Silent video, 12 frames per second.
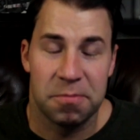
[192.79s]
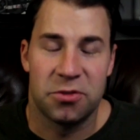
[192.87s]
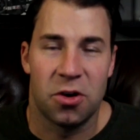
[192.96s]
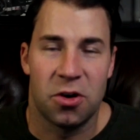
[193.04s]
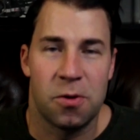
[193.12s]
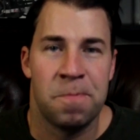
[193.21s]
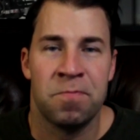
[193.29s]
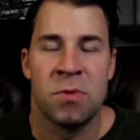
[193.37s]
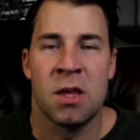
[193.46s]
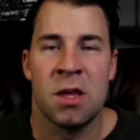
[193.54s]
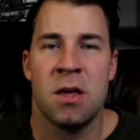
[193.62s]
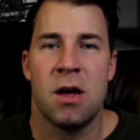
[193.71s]
So
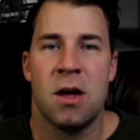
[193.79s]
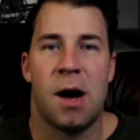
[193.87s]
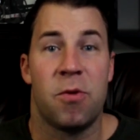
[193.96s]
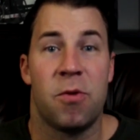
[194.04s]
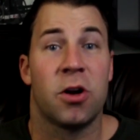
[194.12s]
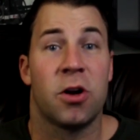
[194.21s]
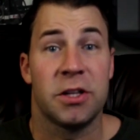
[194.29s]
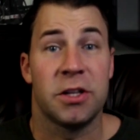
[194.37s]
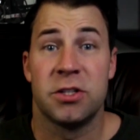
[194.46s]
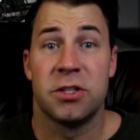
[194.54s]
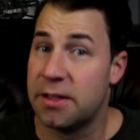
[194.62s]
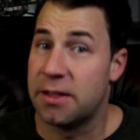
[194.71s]
um, there are
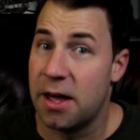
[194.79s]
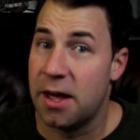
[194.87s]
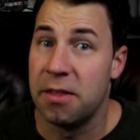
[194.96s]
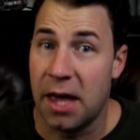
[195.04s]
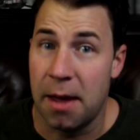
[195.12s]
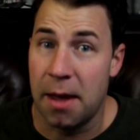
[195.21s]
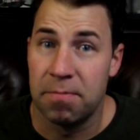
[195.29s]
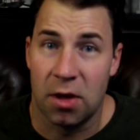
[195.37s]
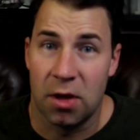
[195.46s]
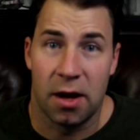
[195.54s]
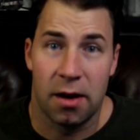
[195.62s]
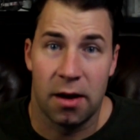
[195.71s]
glitches like that in the game,
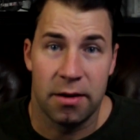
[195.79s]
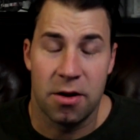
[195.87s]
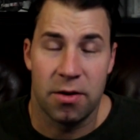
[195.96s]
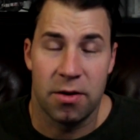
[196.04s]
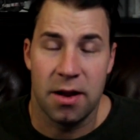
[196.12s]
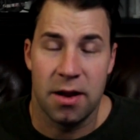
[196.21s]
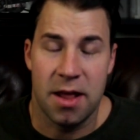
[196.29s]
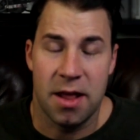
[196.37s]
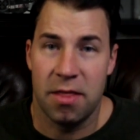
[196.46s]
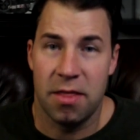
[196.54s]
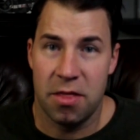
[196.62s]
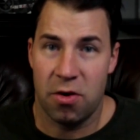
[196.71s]
uh, you know, and, and,
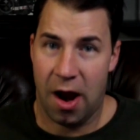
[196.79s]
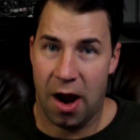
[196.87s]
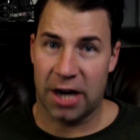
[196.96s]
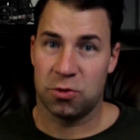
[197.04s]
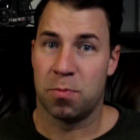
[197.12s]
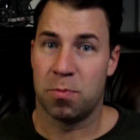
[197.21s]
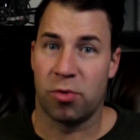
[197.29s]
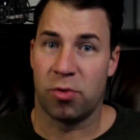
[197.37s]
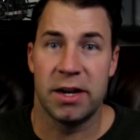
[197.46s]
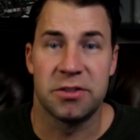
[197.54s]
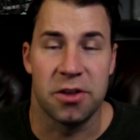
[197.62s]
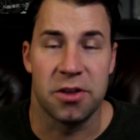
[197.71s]
and there are actual
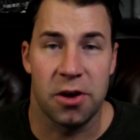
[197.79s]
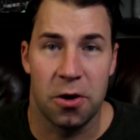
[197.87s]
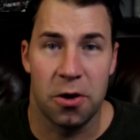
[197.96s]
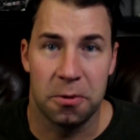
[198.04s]
breaks in the code.